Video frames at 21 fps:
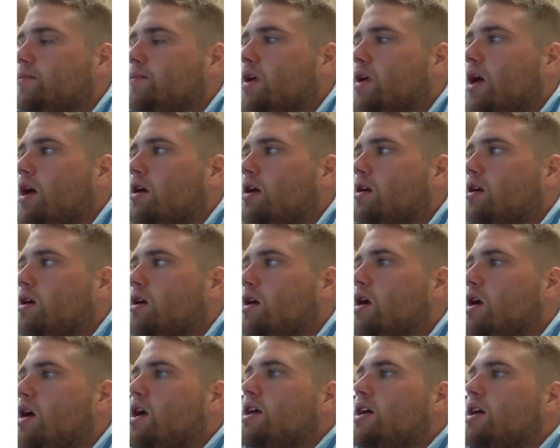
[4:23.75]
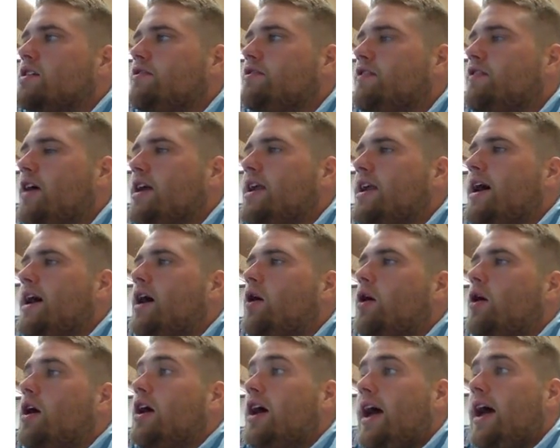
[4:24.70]
okay, to find
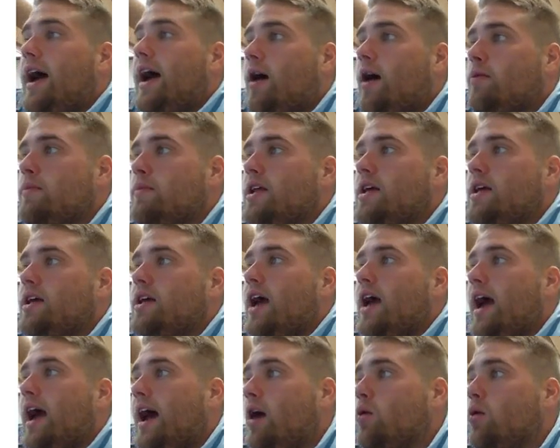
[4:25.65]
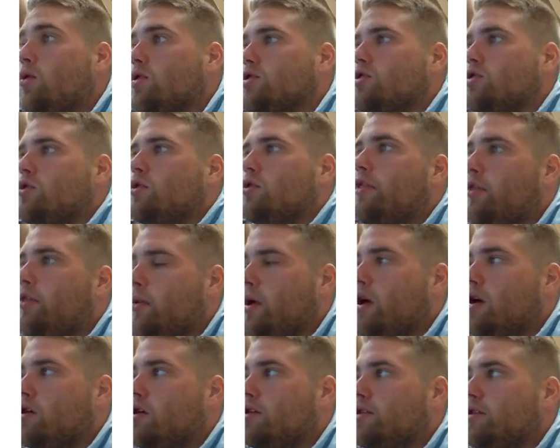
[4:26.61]
out how many hours are in
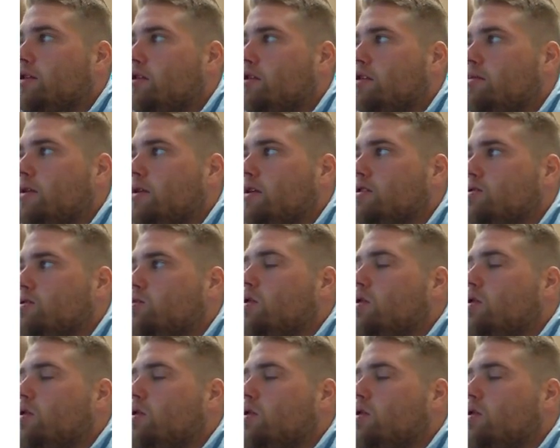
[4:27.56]
330 minutes.